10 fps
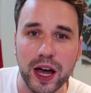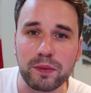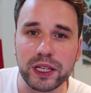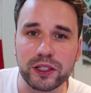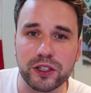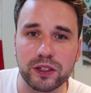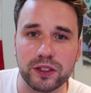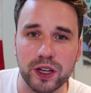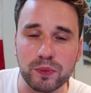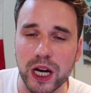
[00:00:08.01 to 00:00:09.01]
That means
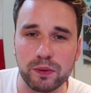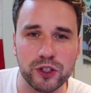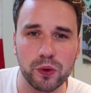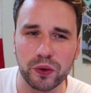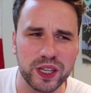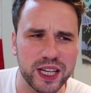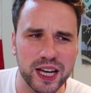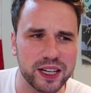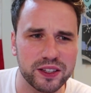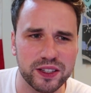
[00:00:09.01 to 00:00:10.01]
sometimes you only
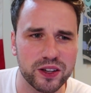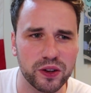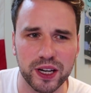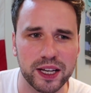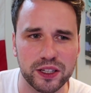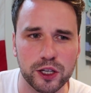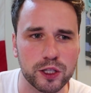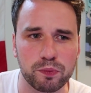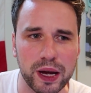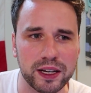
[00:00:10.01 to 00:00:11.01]
get a single night to
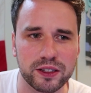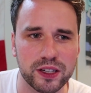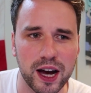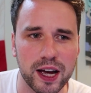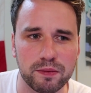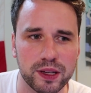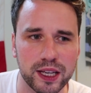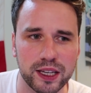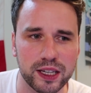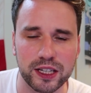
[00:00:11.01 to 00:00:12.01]
spend time
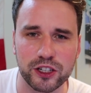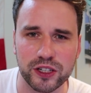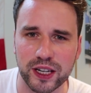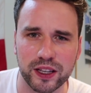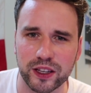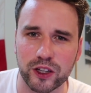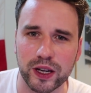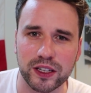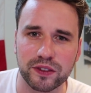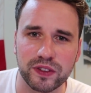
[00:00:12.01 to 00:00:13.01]
in each city that you
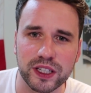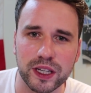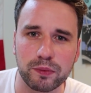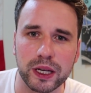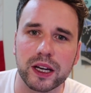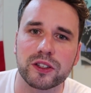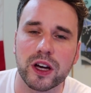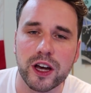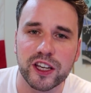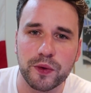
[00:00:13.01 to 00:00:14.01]
get to visit because
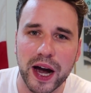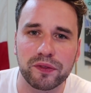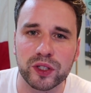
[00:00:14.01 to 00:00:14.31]
you have